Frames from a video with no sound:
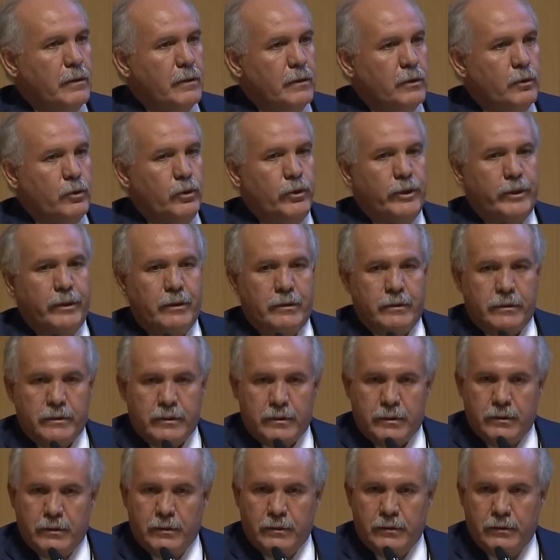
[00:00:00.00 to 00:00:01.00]

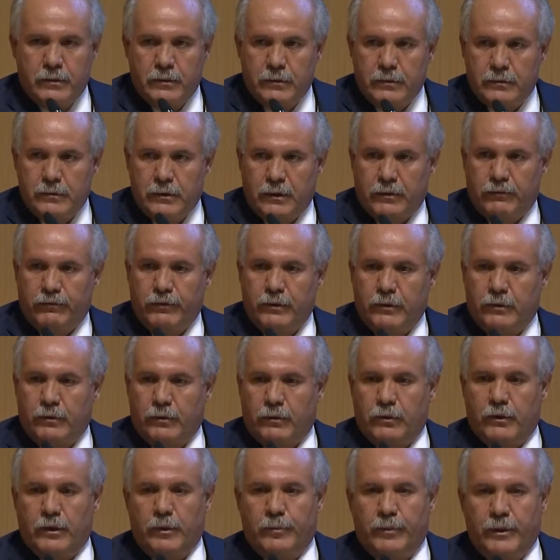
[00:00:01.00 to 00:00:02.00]
quarrels that we
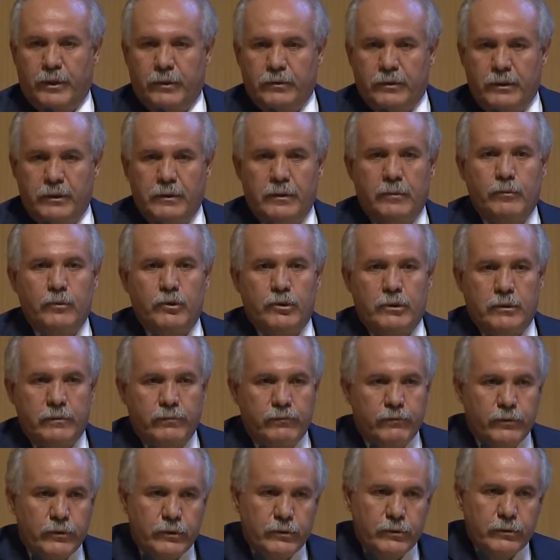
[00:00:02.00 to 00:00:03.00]
talk about in the
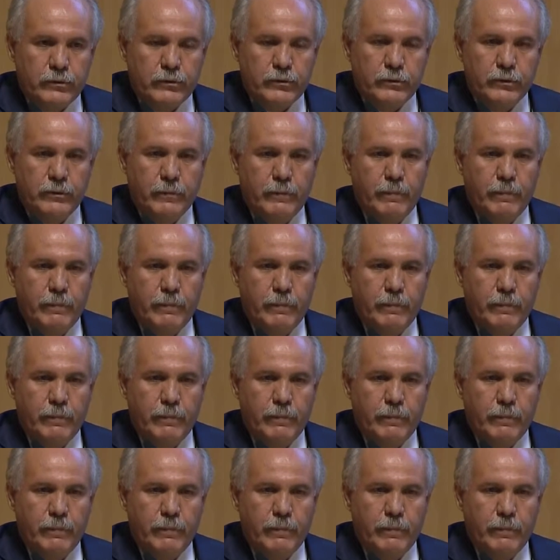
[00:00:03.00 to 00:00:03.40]
Muslim world.